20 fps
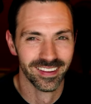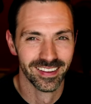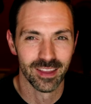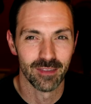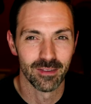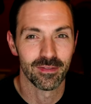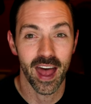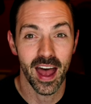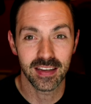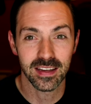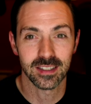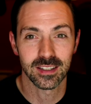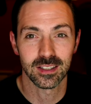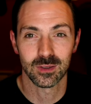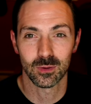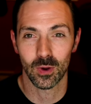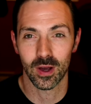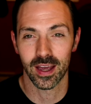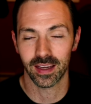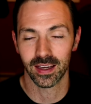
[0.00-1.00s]
the fastest
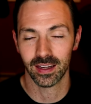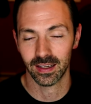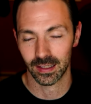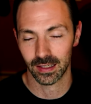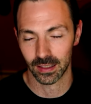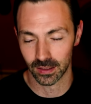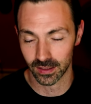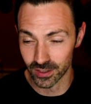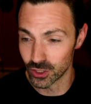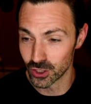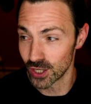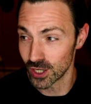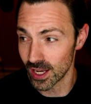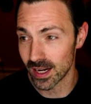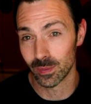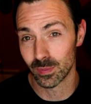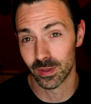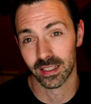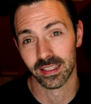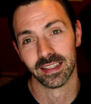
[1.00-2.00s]
way
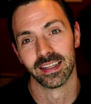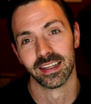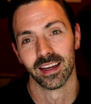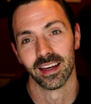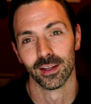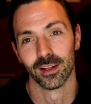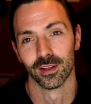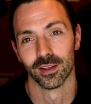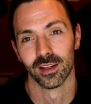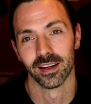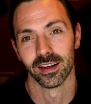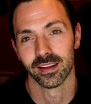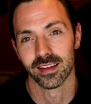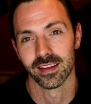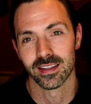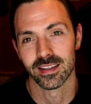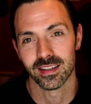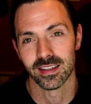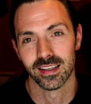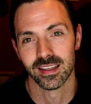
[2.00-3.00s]
legitimately to unlock
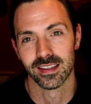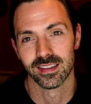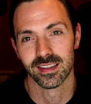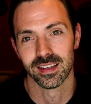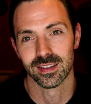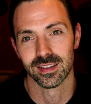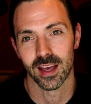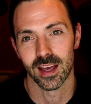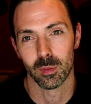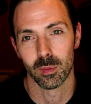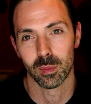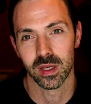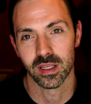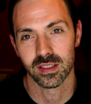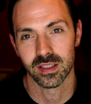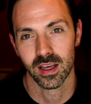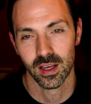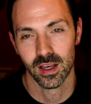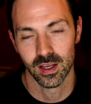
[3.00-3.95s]
this is in Zombies.